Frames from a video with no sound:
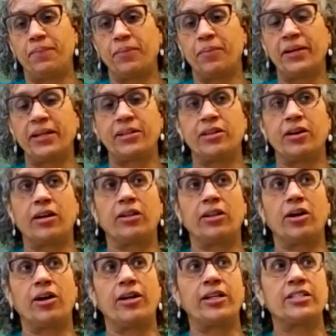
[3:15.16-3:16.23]
But in all
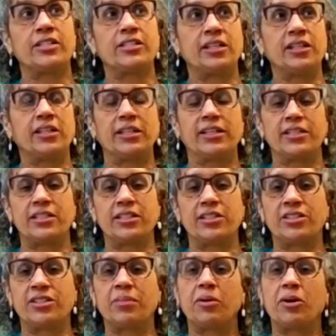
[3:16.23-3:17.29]
honesty, unless
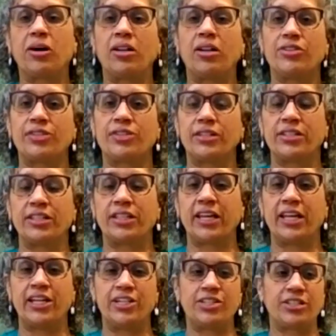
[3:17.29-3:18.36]
there's some
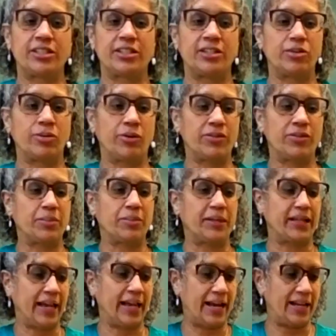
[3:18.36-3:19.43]
contraindication or if
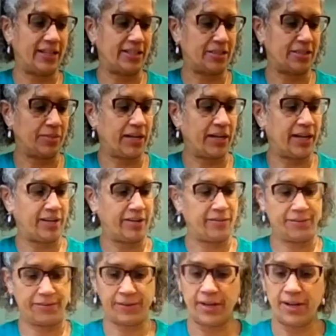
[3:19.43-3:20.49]
somebody has some kind
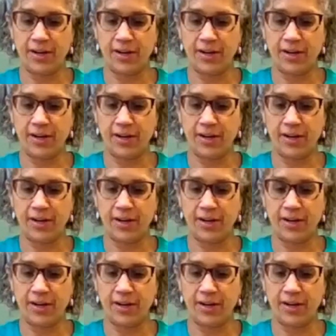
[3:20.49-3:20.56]
of